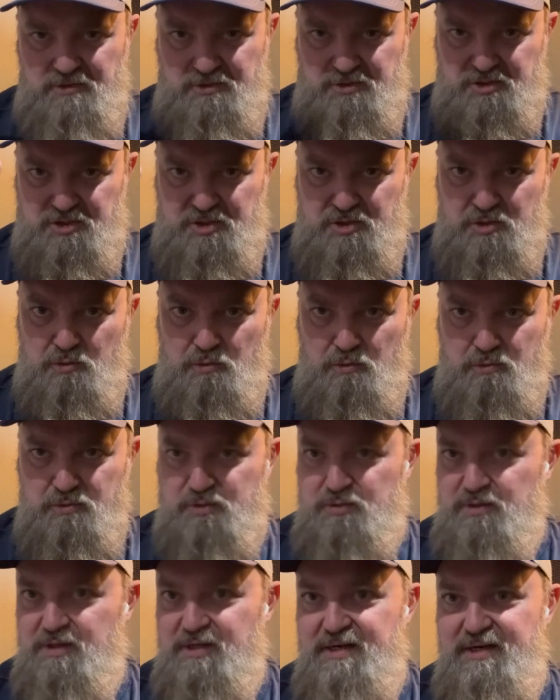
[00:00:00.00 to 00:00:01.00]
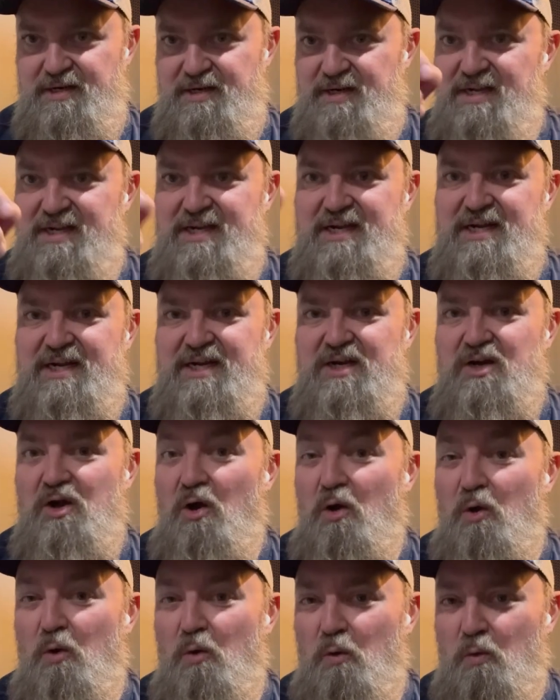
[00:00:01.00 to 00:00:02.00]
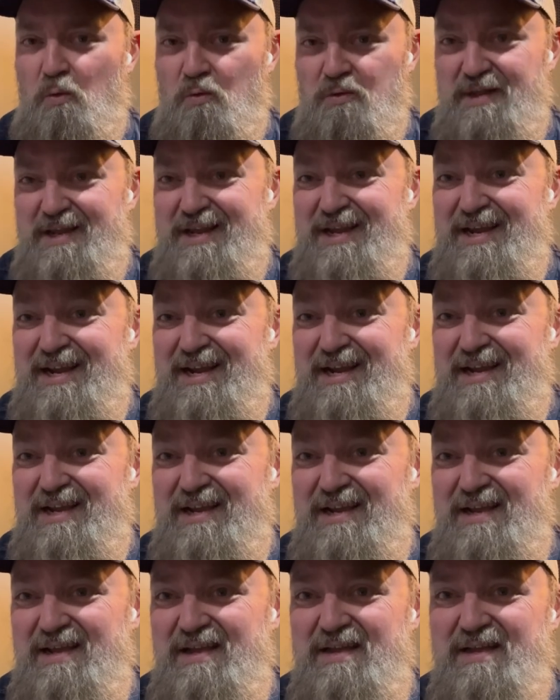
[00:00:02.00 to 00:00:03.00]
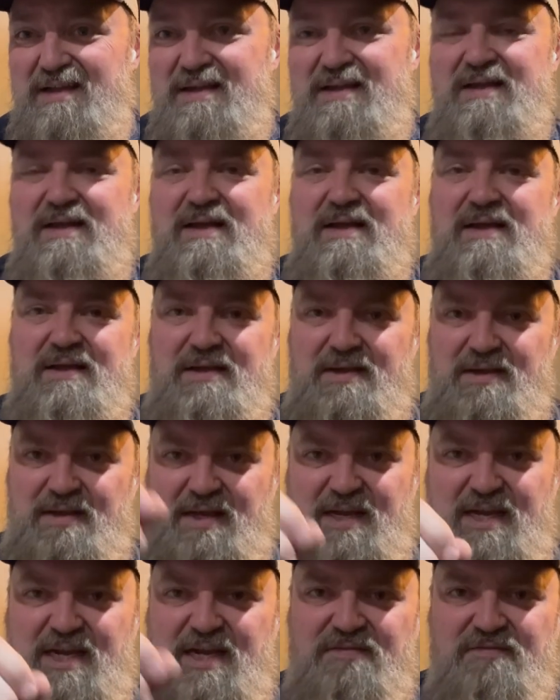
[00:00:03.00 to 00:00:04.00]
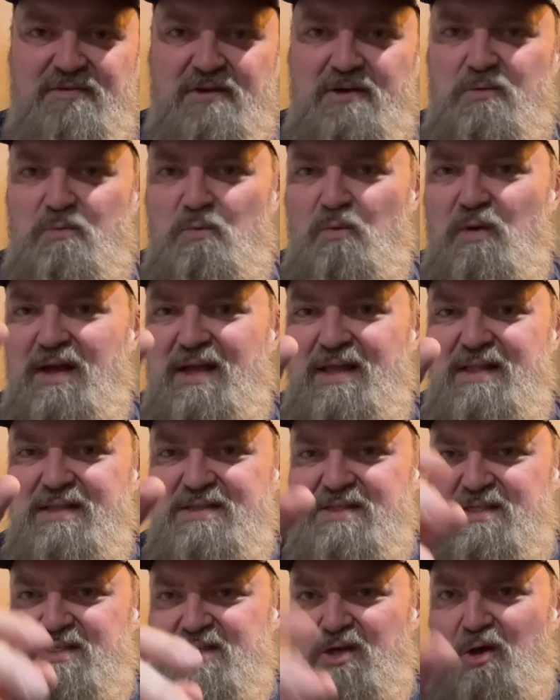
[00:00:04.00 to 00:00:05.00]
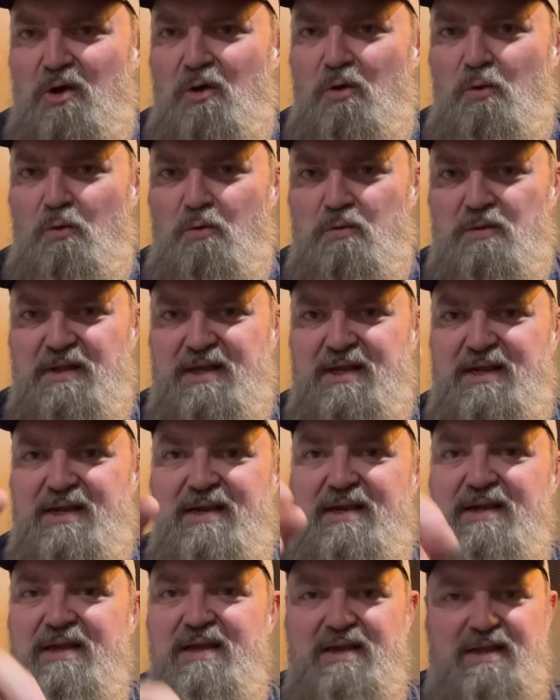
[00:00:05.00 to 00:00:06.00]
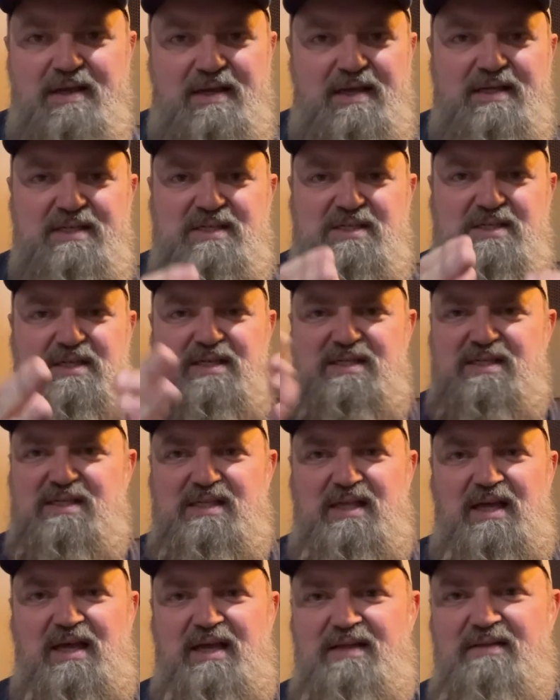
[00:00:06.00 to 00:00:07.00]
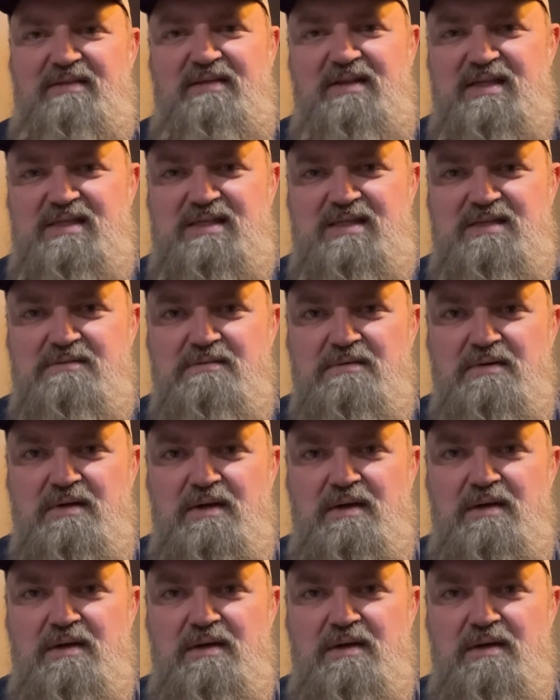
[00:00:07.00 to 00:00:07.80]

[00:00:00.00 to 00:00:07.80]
Children need holding even when scolding. It's just like this